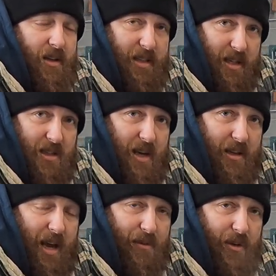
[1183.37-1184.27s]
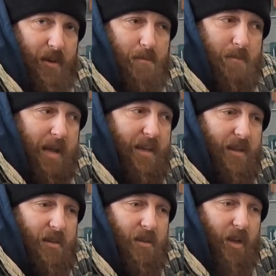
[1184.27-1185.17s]
things like that for
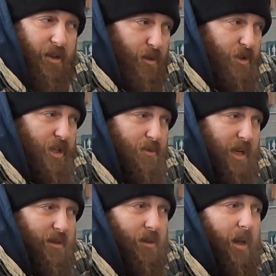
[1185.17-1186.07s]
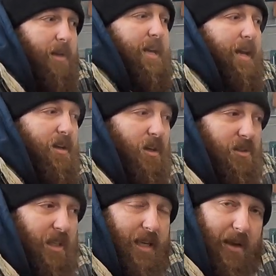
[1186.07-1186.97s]
making a YouTube channel and getting
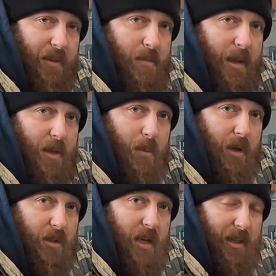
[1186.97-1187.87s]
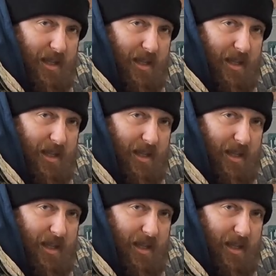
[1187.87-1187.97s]
content out there and make it work.